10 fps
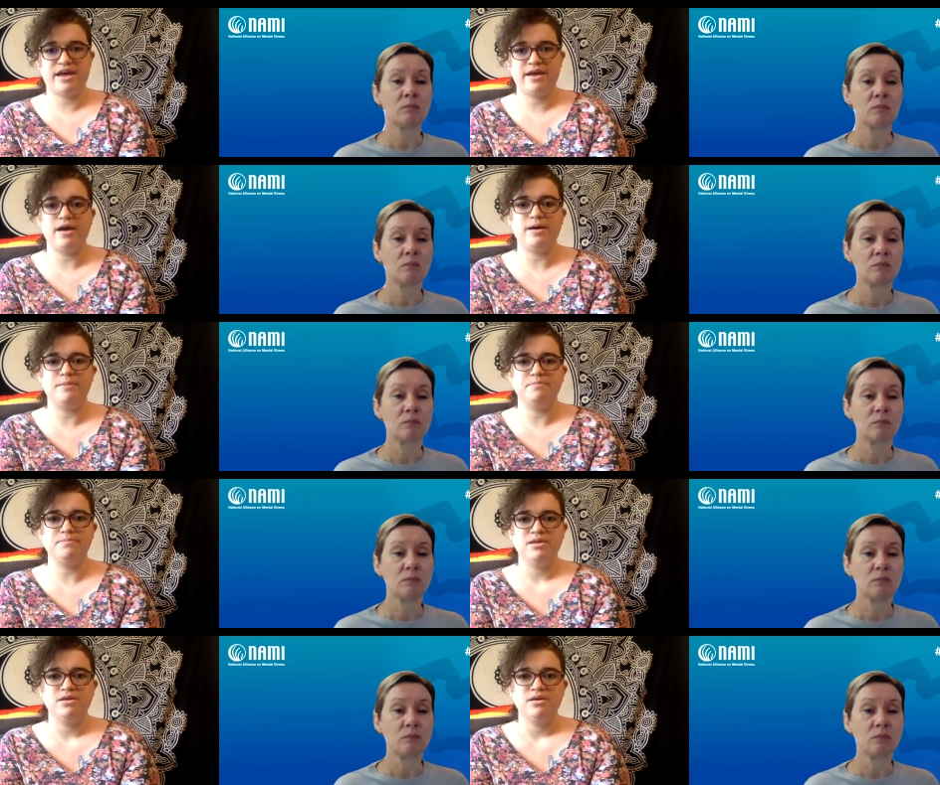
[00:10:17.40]
Speaker 1: um,
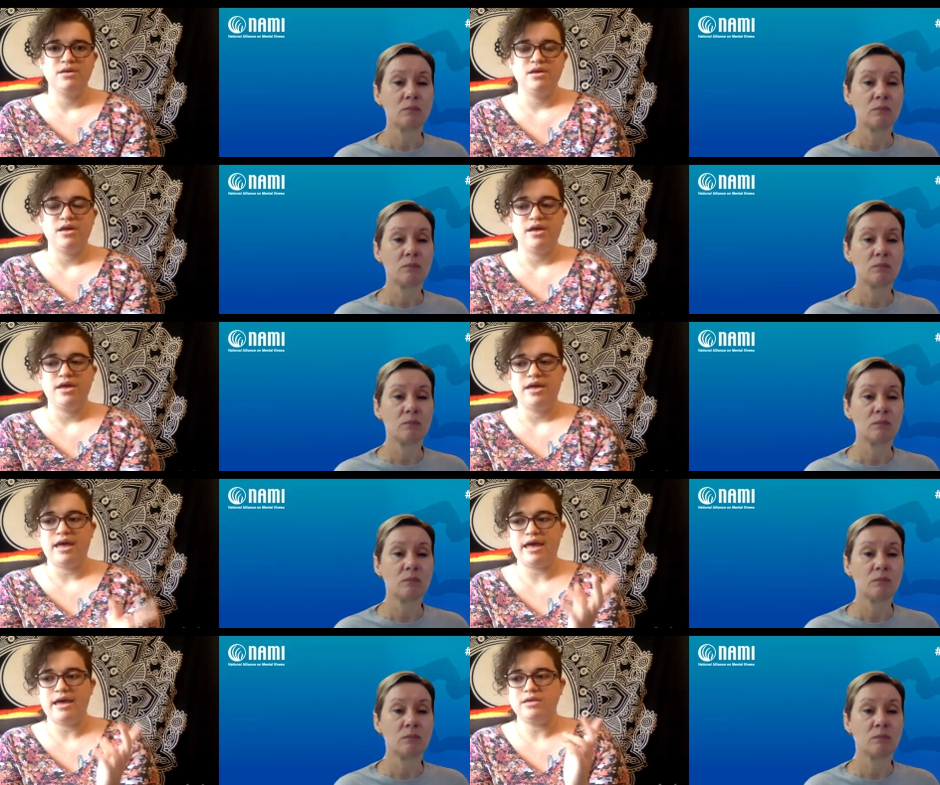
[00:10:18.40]

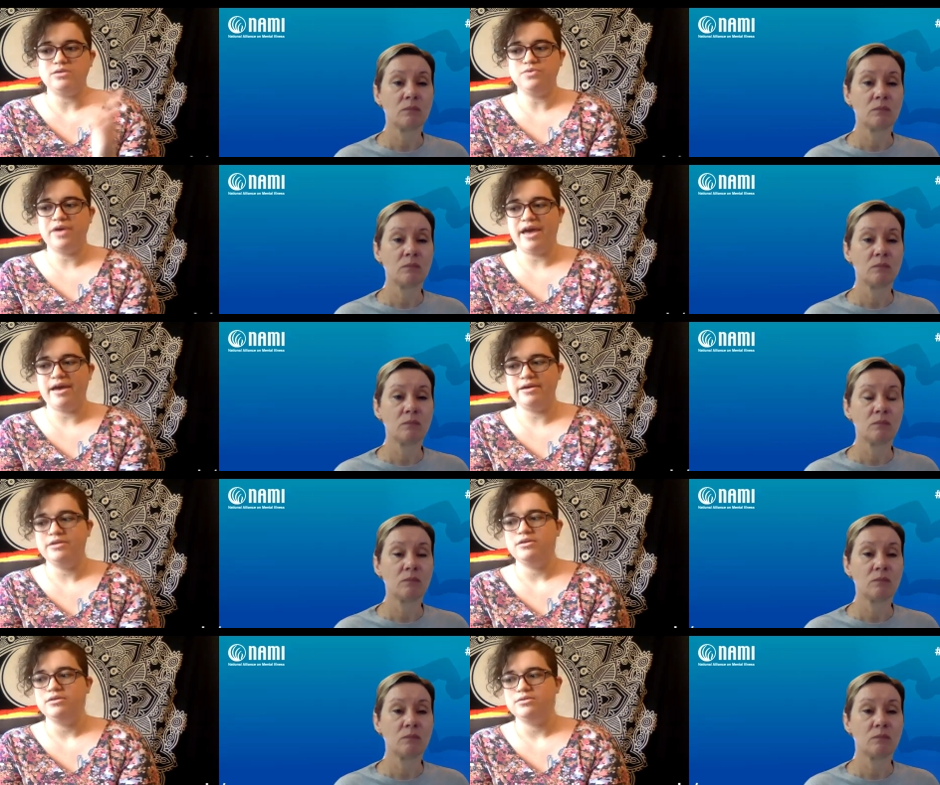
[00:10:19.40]
a UK
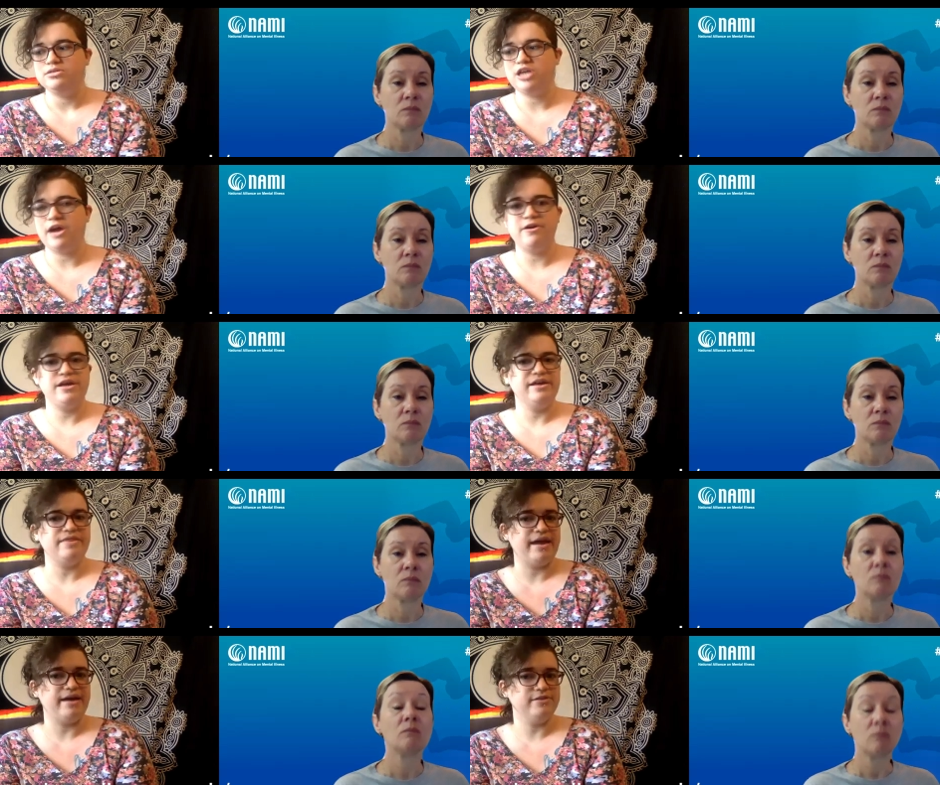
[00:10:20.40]
charity, and
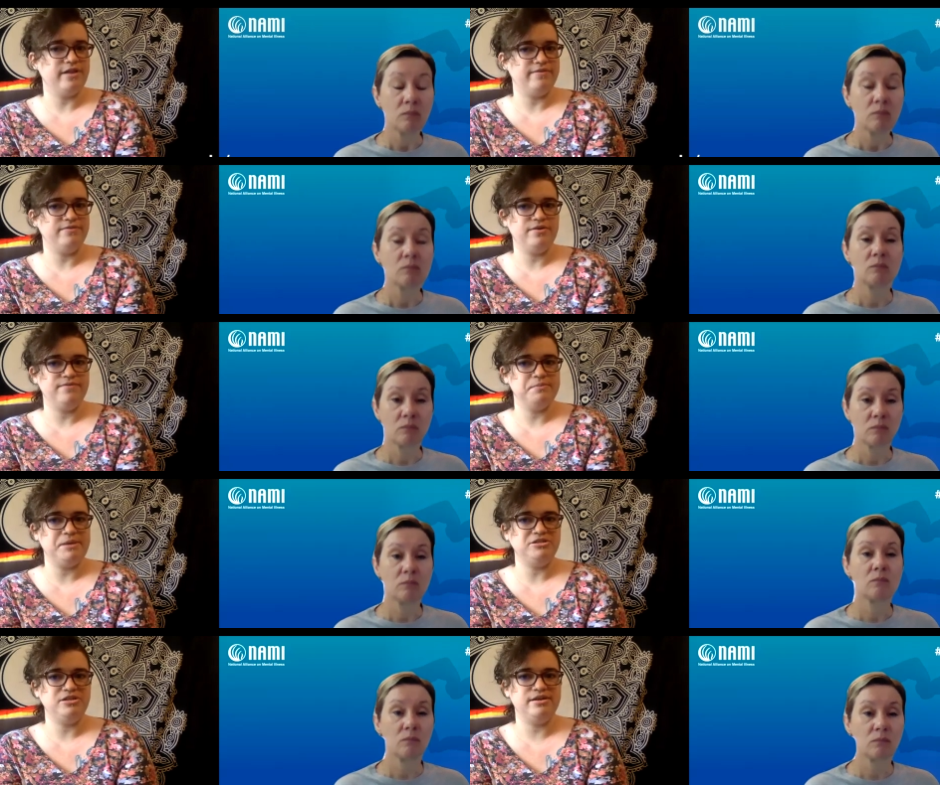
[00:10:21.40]
they have a lot of good
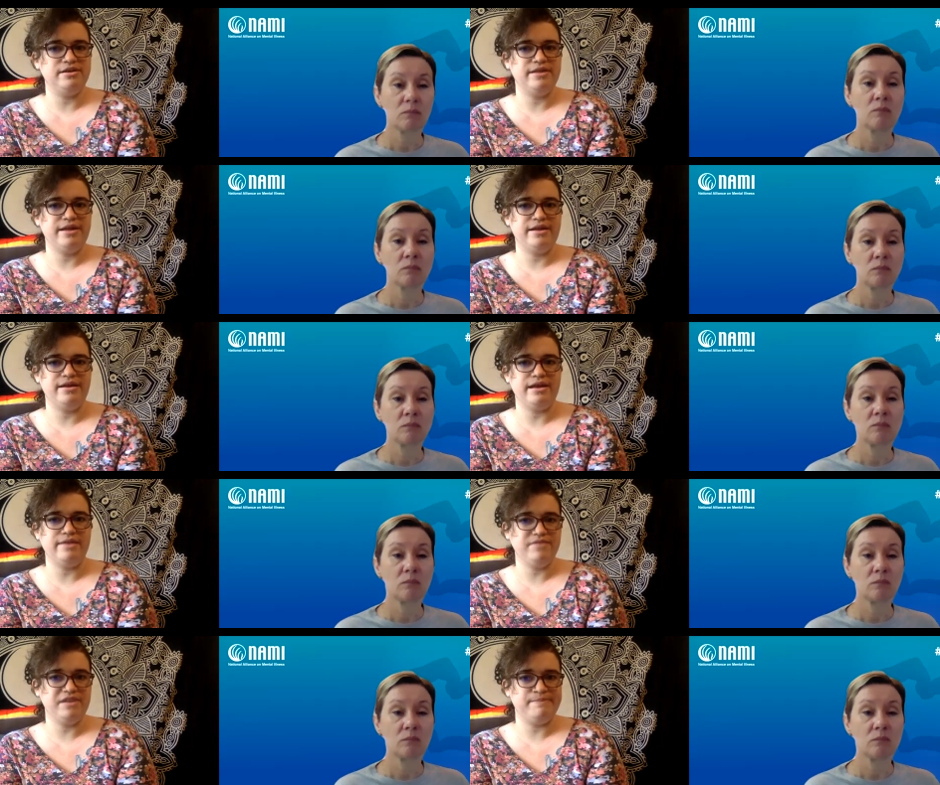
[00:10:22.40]
information. And then An
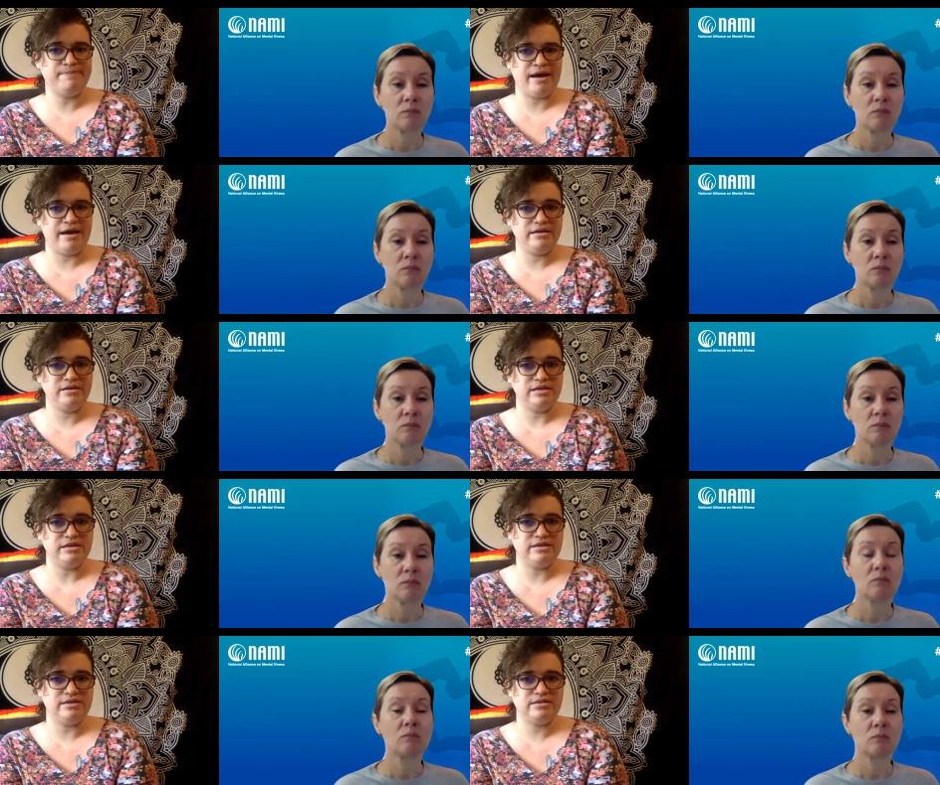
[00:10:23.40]
Infinite Mind
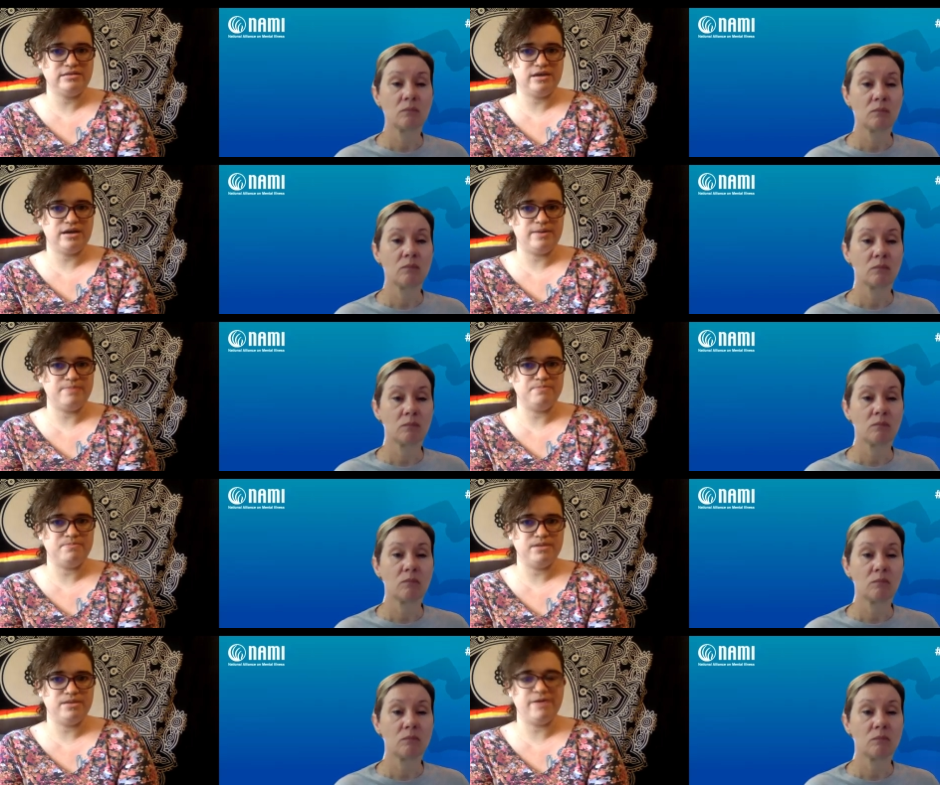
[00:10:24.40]
is um,
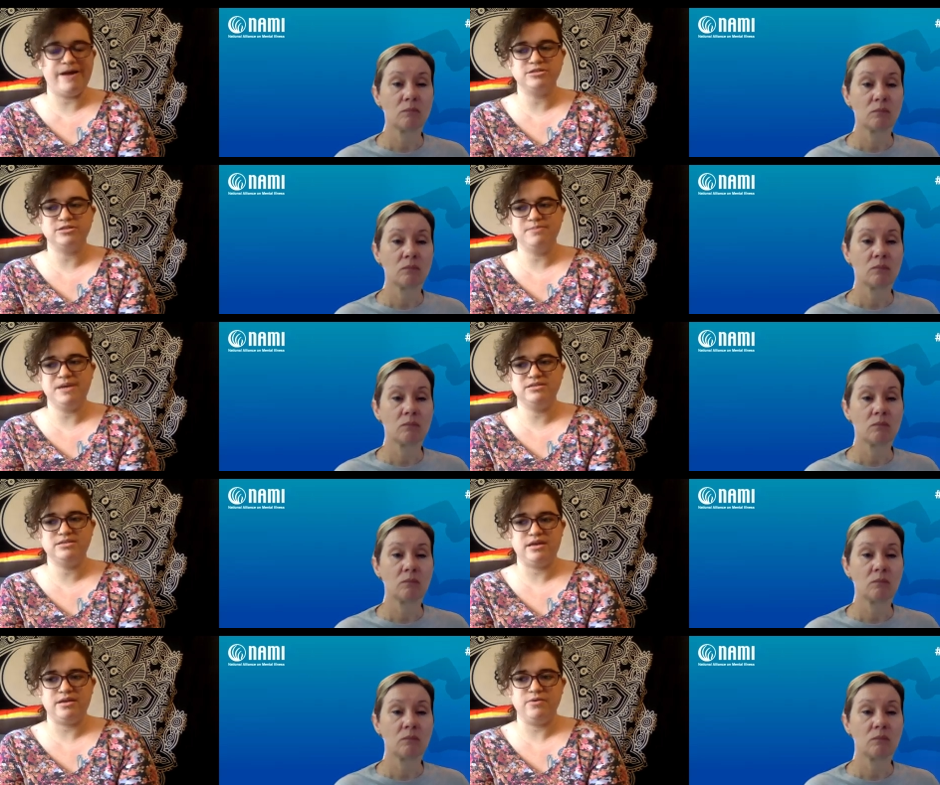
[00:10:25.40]
they're actually based
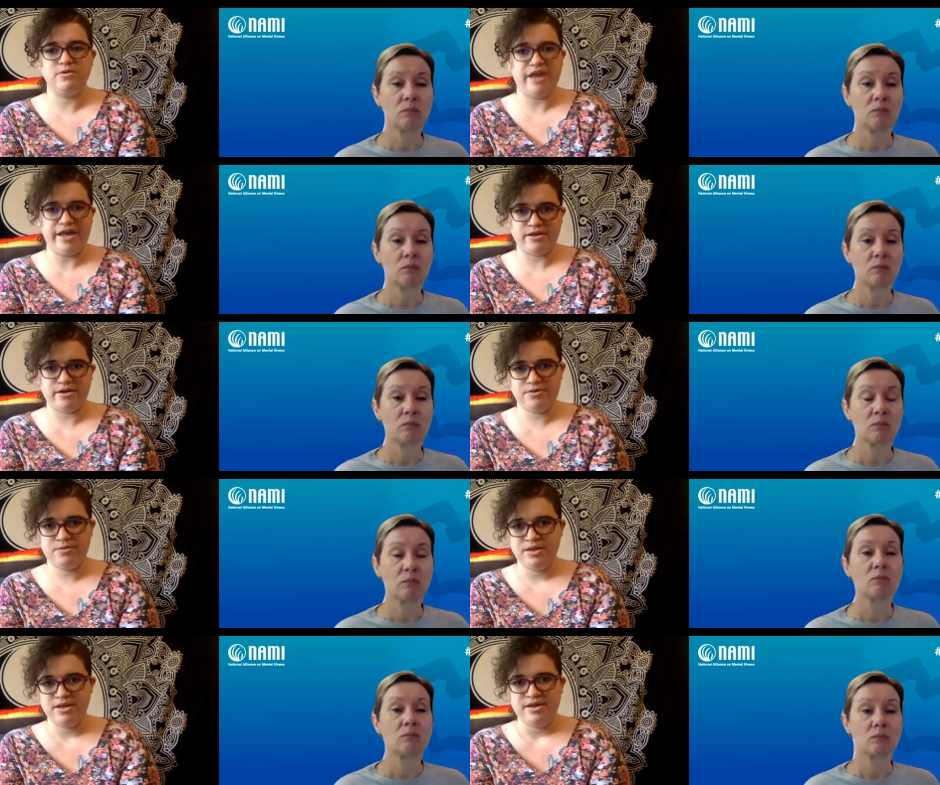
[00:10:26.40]
in Orlando
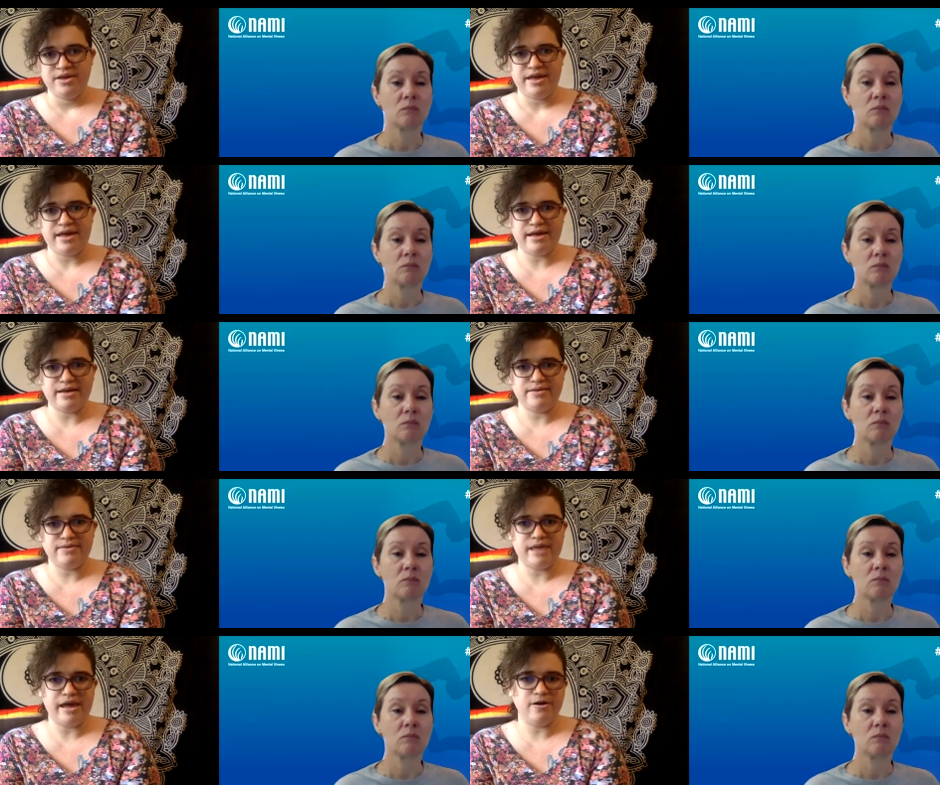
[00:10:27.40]
and
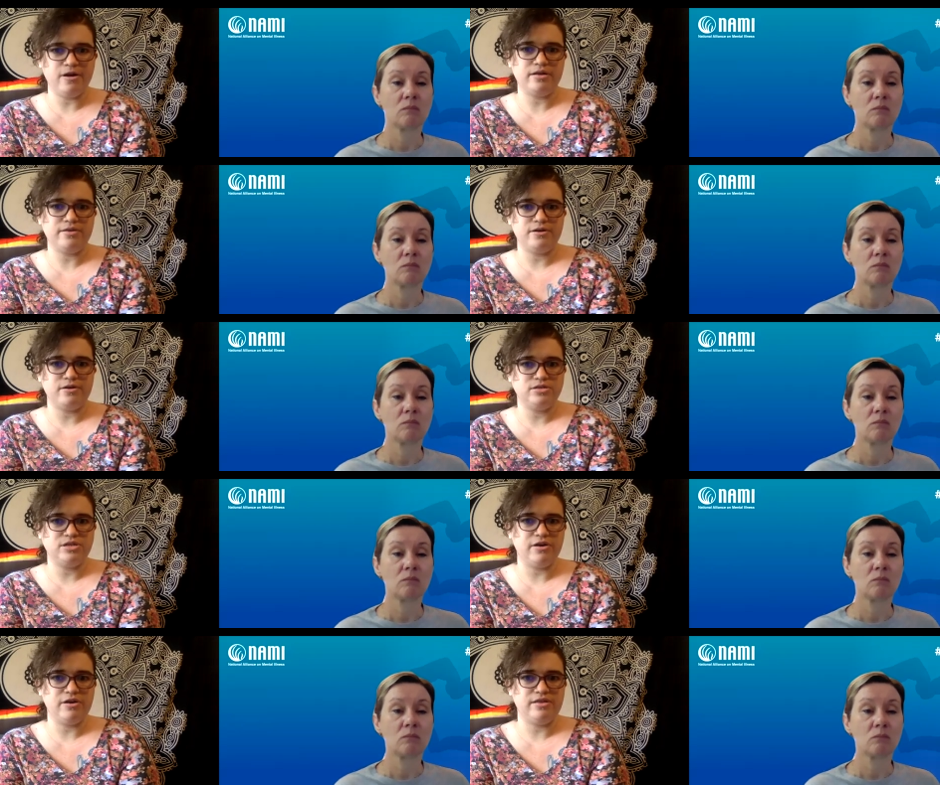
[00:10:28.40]
they are another
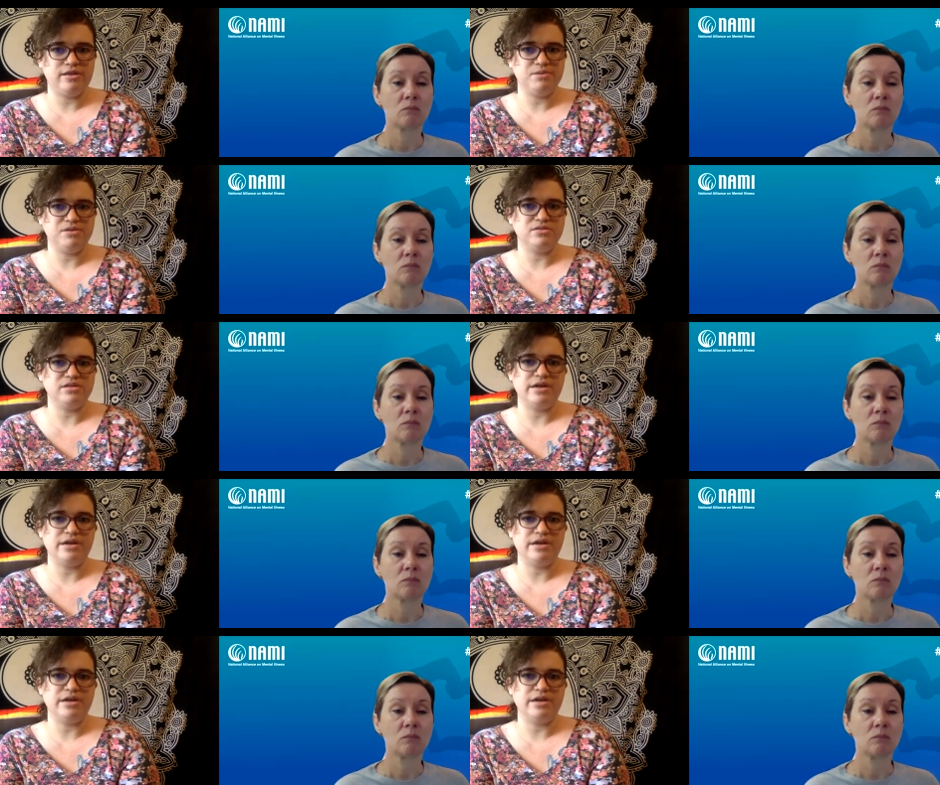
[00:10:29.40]
charity that brings a lot of